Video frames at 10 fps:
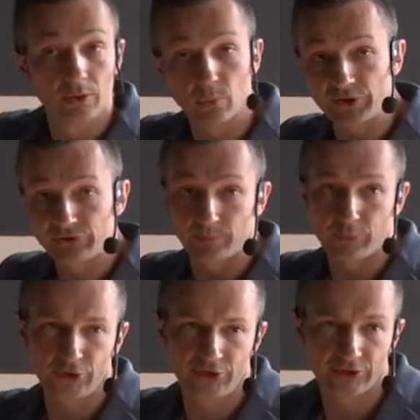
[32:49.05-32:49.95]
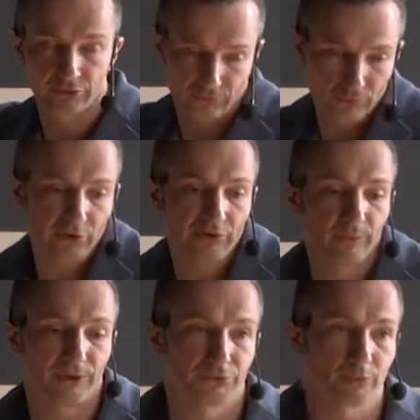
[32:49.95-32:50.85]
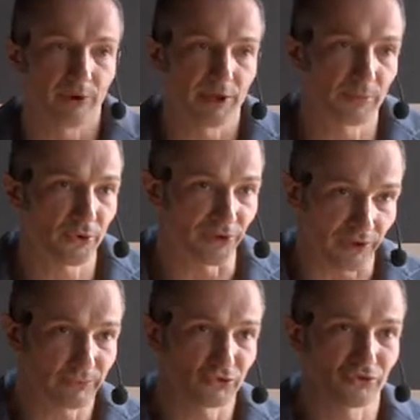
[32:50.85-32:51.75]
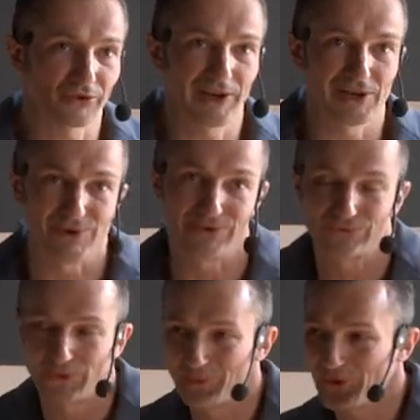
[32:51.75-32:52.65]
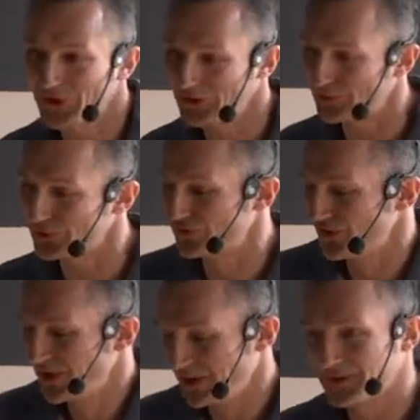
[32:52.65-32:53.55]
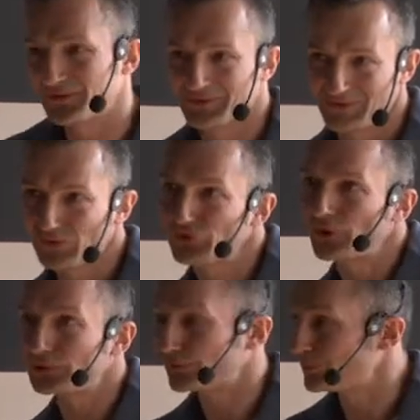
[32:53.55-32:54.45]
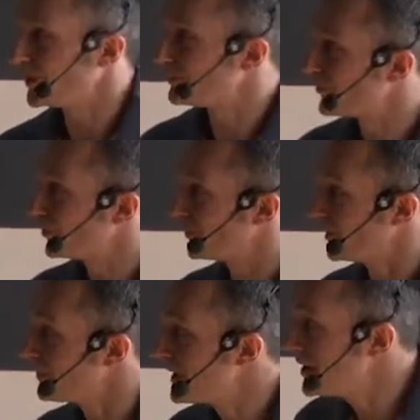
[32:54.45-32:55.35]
What's a product? Of course, I want to buy a product which is relevant for me and which solves my problem.